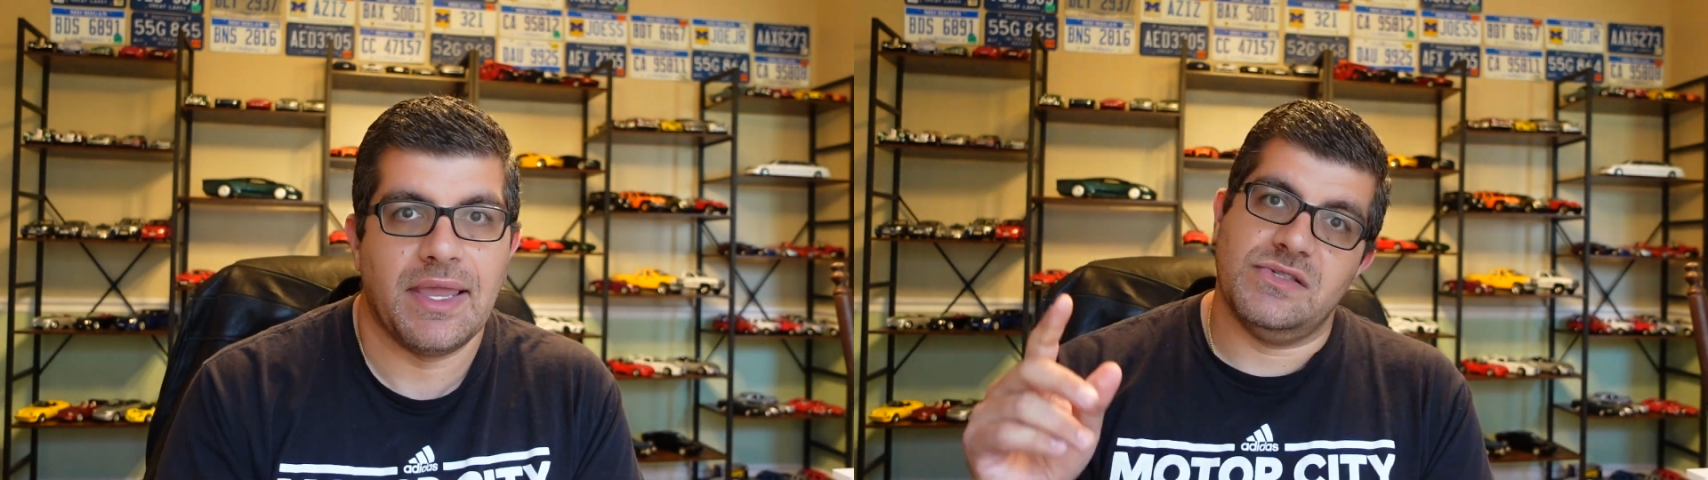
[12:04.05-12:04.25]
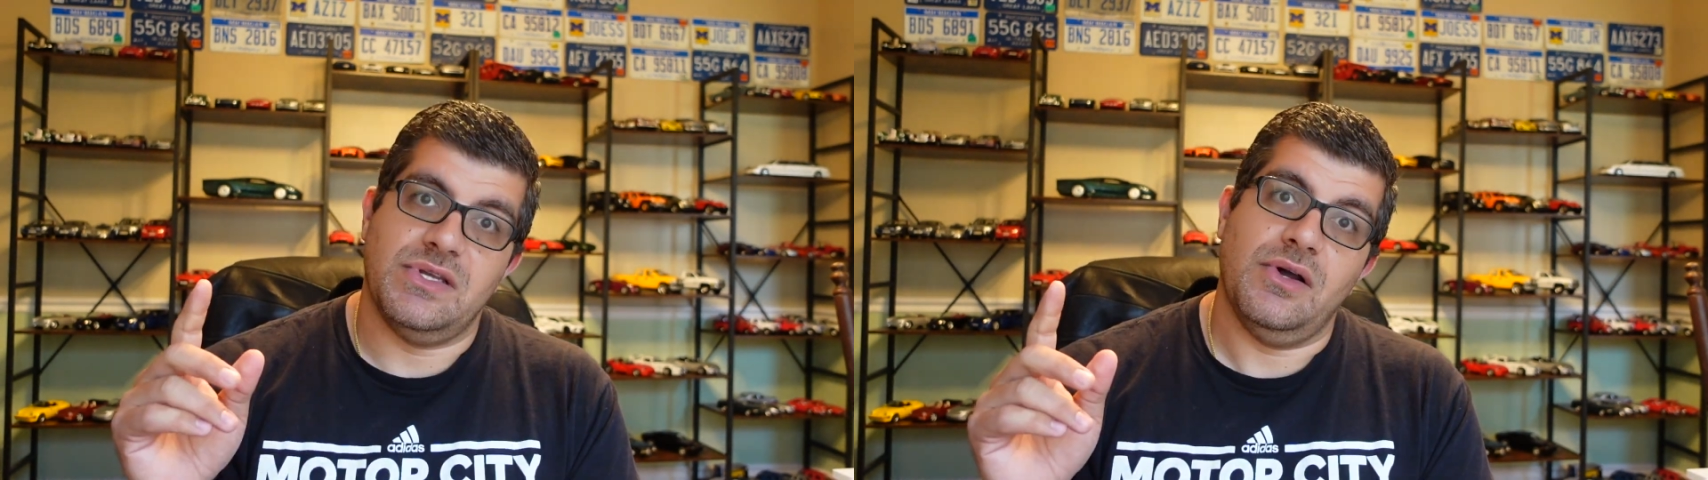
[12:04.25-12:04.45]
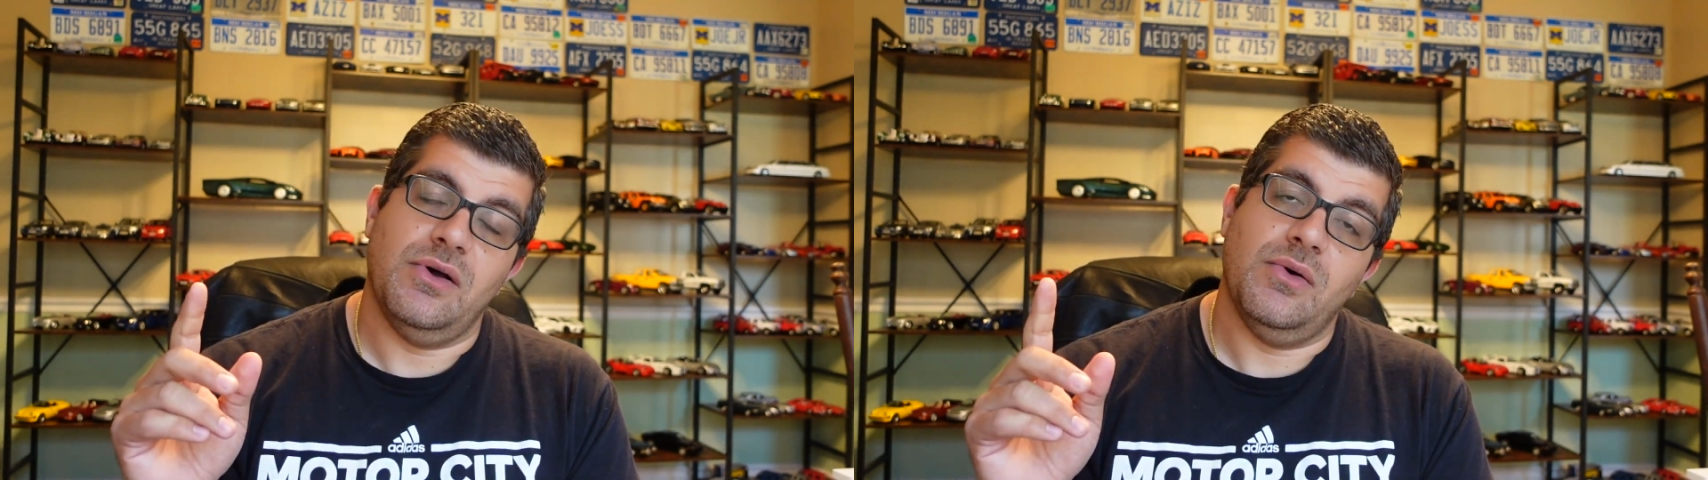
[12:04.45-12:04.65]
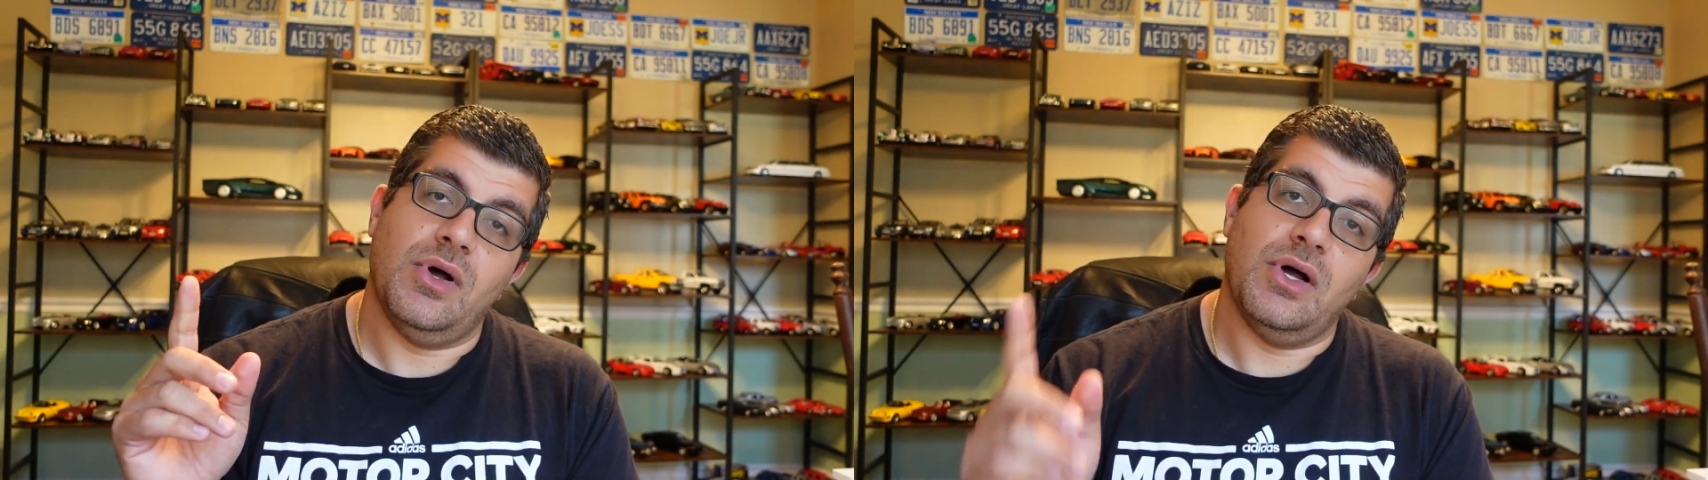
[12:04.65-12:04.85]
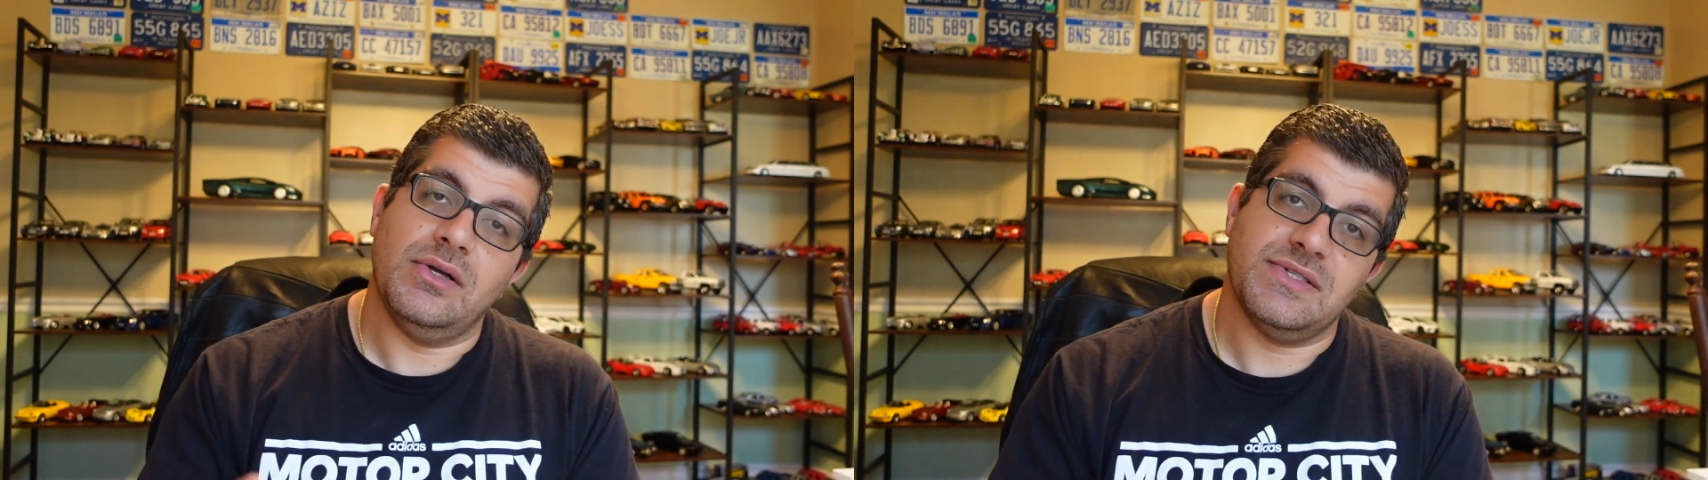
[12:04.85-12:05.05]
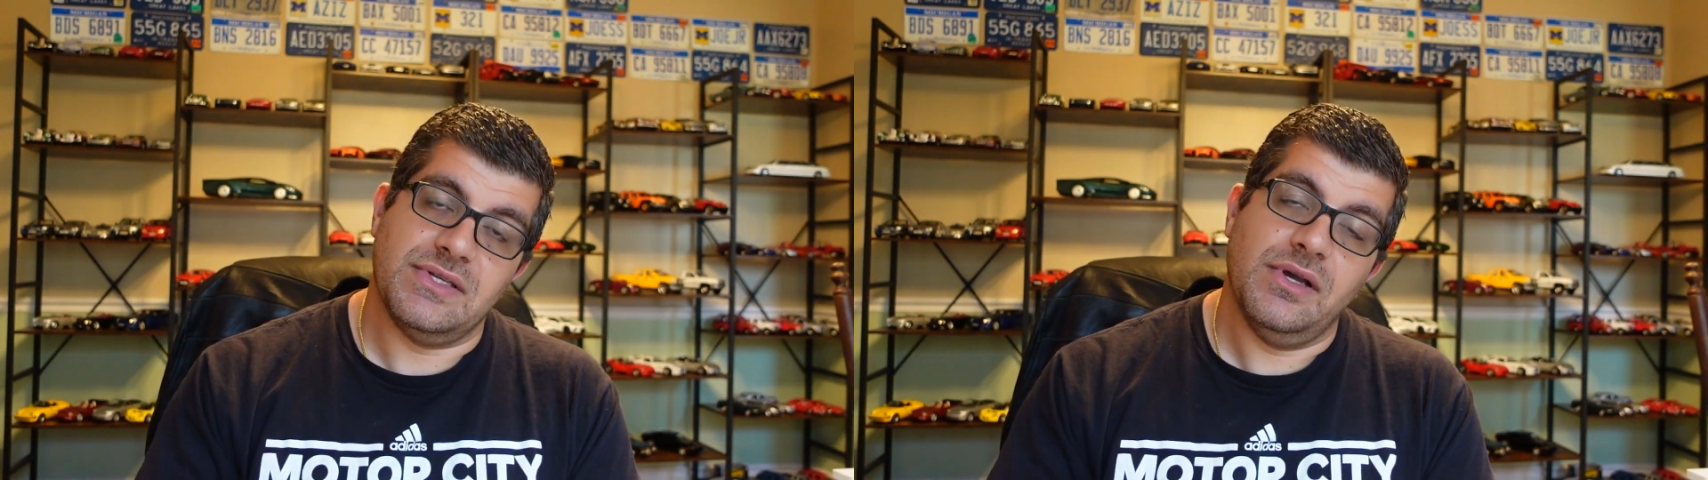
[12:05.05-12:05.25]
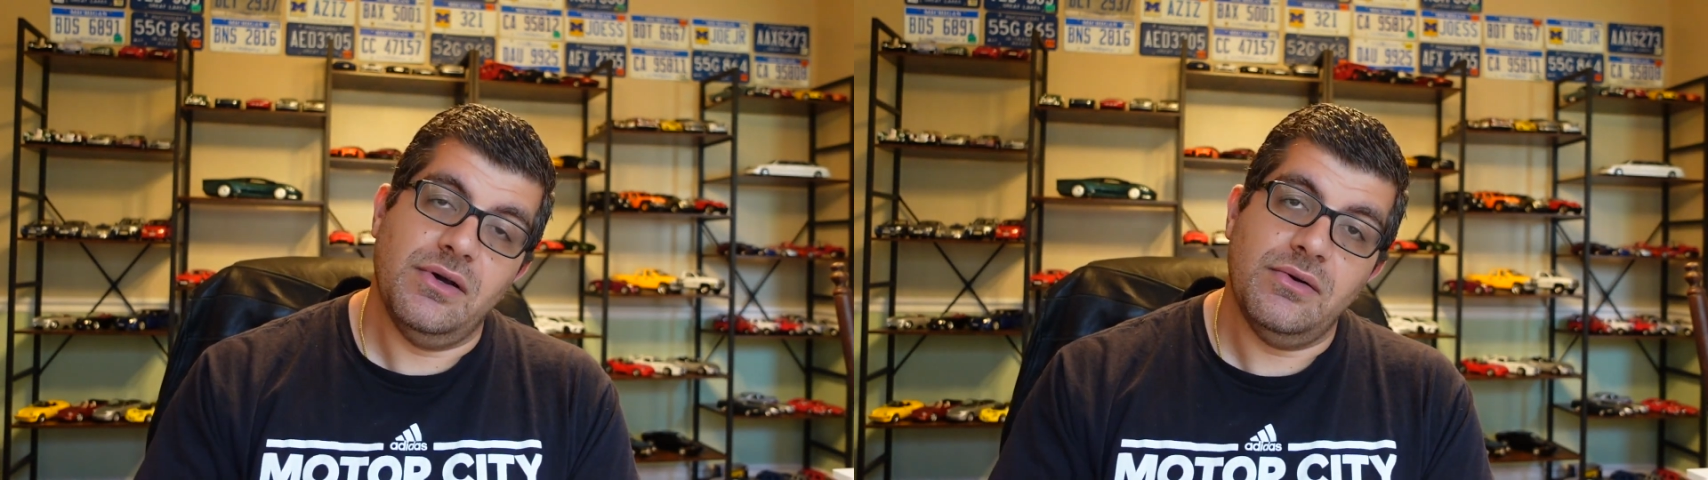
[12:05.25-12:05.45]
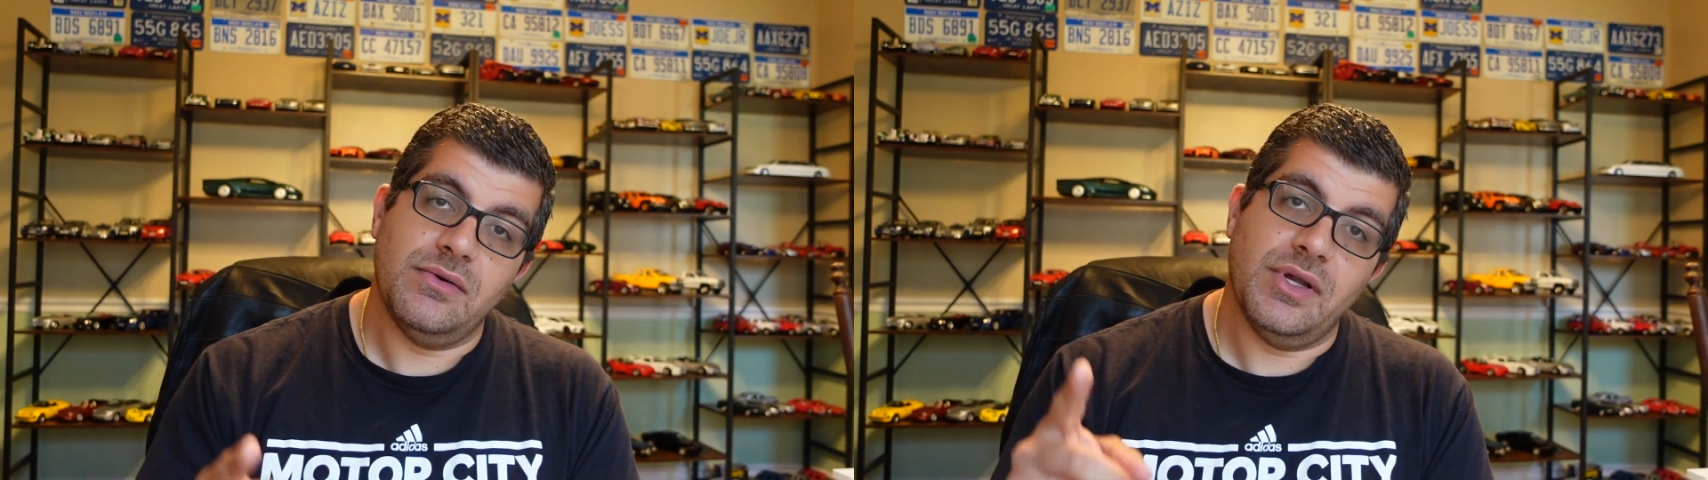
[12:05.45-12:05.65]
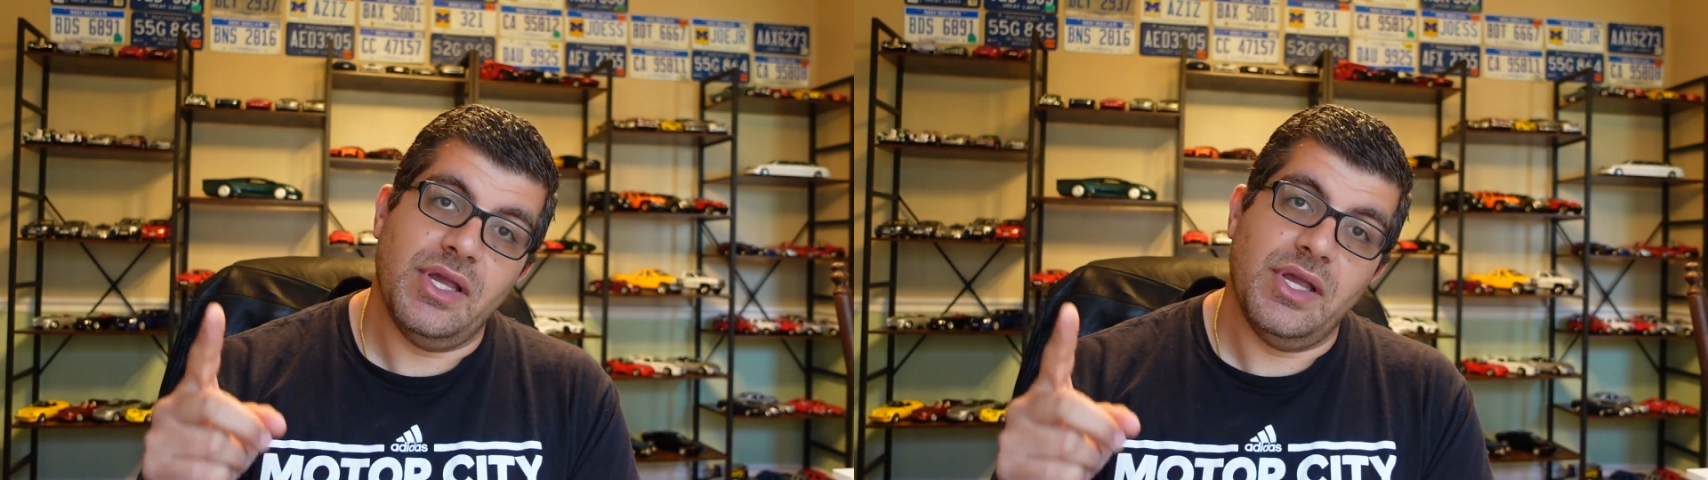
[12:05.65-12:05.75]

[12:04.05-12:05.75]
So also,